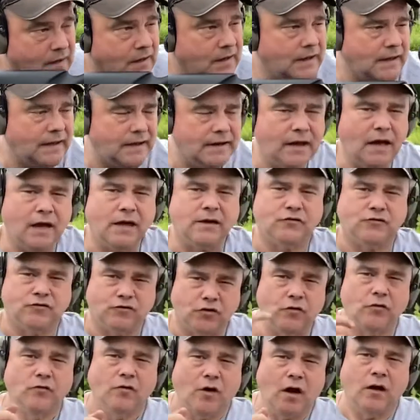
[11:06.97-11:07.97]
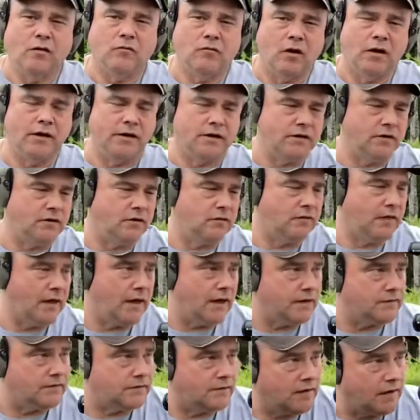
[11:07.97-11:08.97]
And I do not want to do
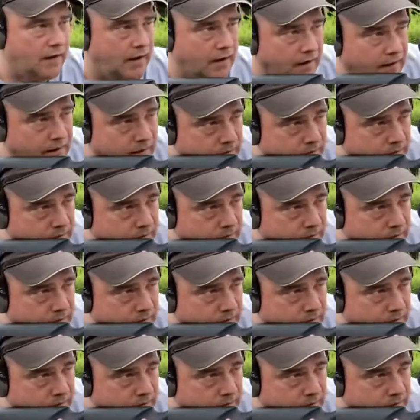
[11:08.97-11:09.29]
that today.